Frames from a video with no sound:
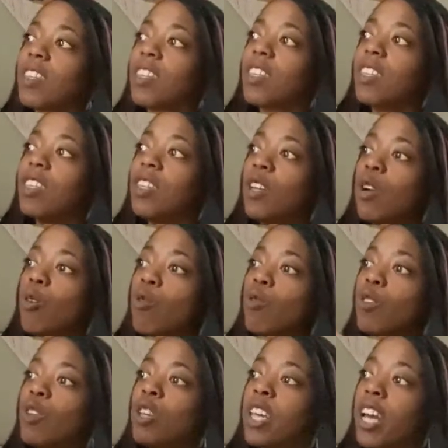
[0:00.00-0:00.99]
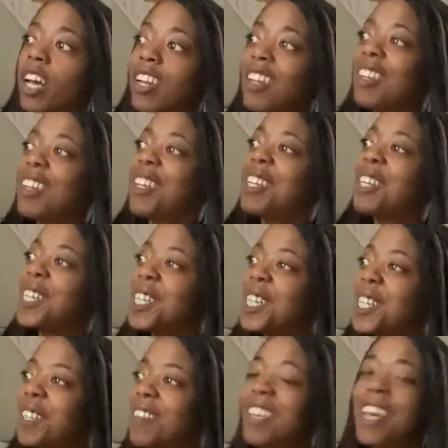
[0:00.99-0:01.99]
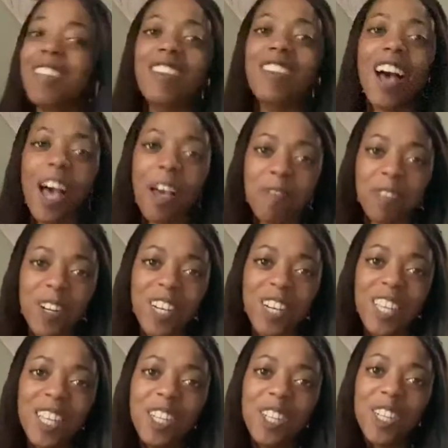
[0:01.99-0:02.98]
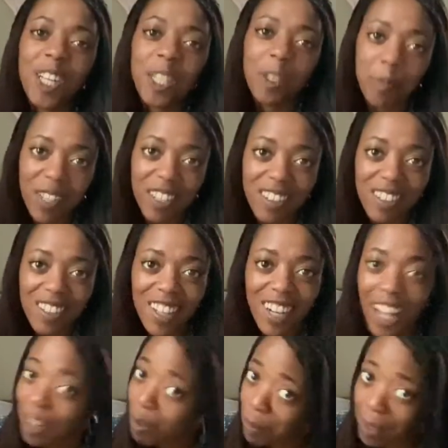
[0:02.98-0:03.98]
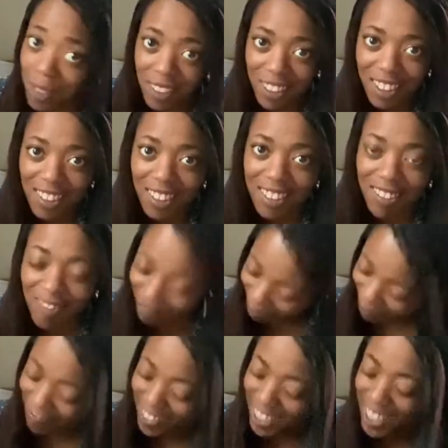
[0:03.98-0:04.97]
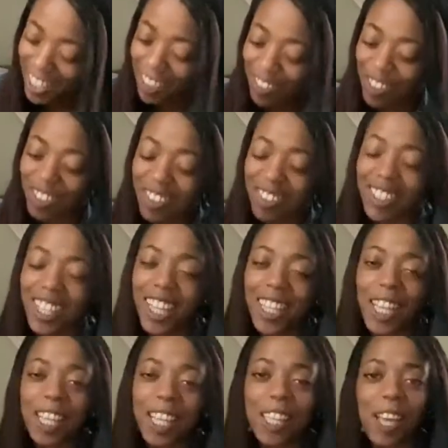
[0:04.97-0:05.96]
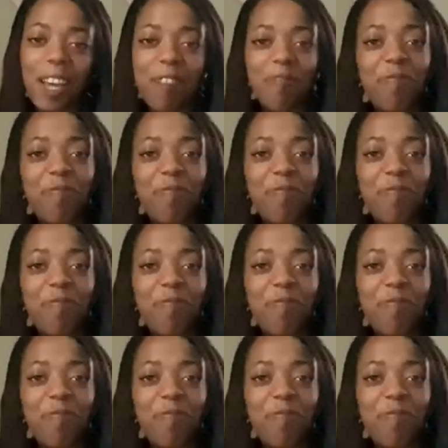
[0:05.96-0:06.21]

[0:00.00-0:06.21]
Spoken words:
you gotta take time learning each element and how to bend it. We'll just say it like that.